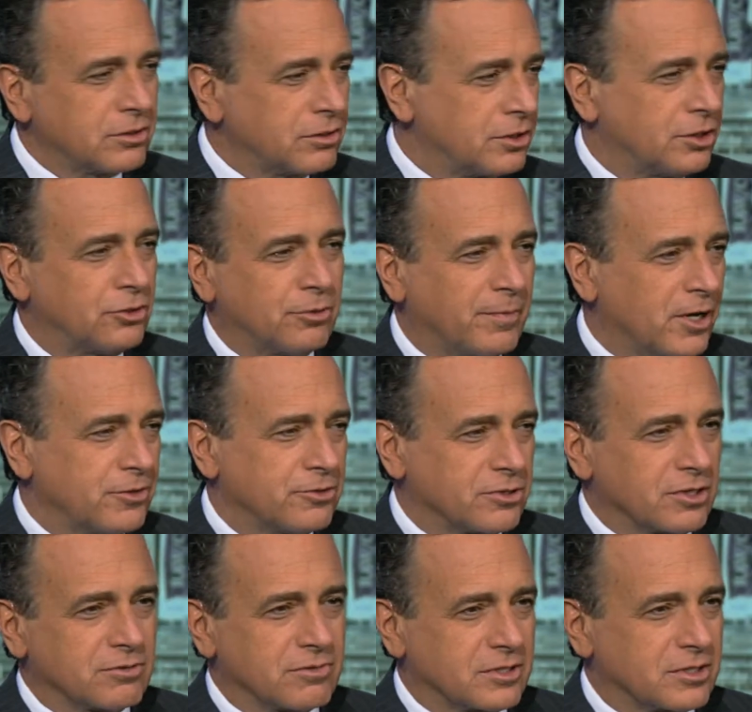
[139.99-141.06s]
than your mother's
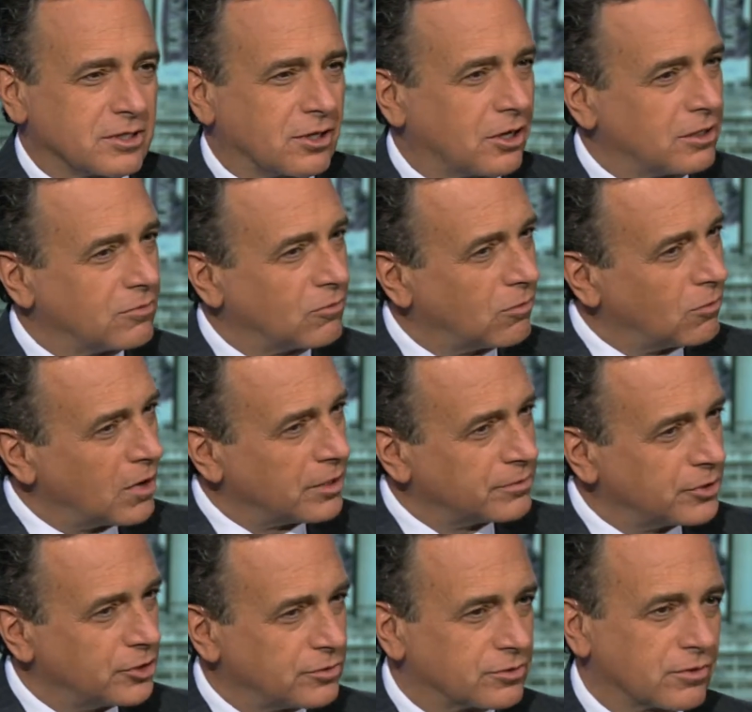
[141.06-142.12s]
interest in art, why were
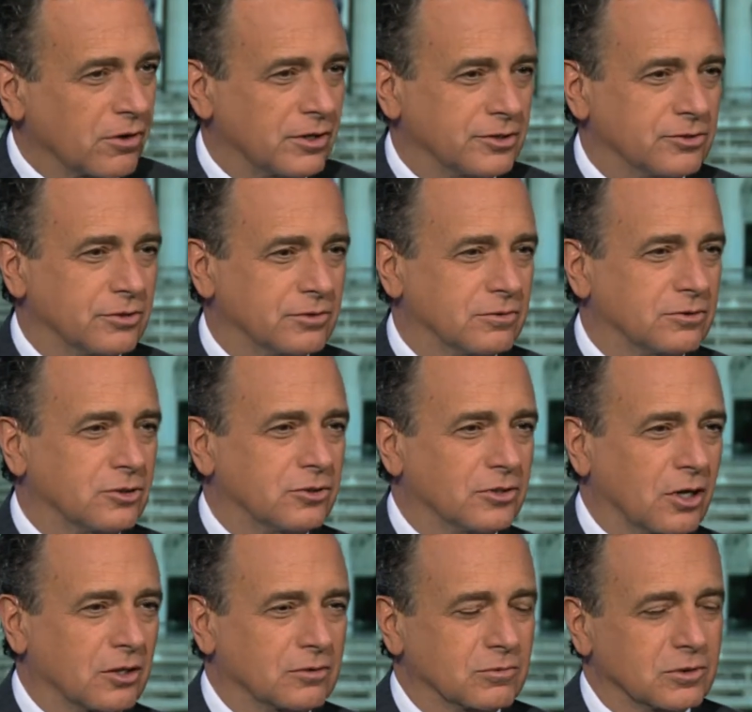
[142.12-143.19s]
you drawn to the
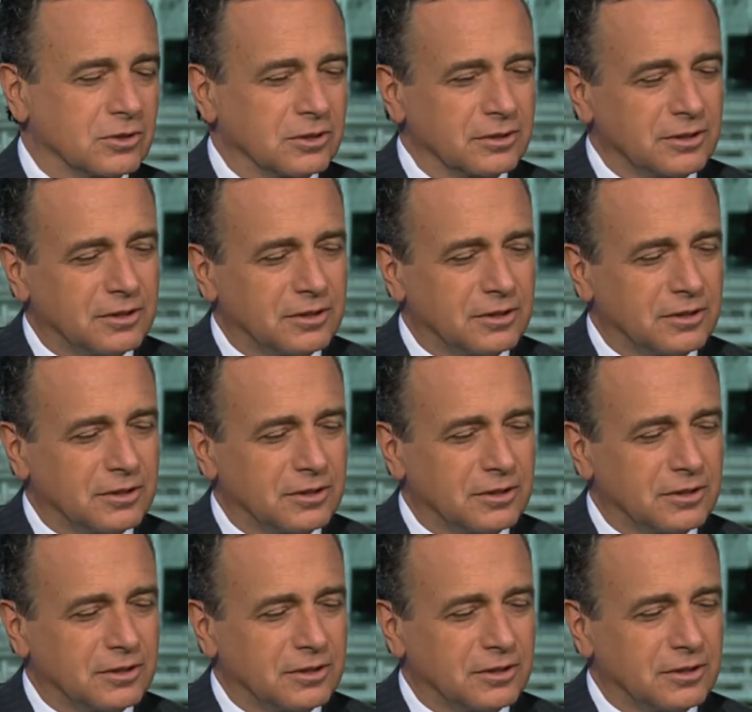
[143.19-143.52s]
art world?